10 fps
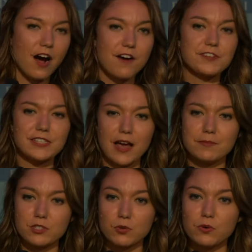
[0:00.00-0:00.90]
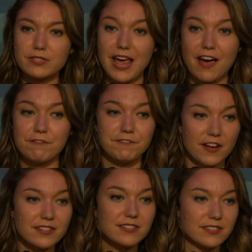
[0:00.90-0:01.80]
Oftentimes, schools have
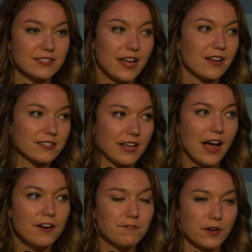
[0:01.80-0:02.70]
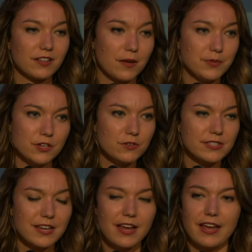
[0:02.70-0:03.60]
funds set aside for club use,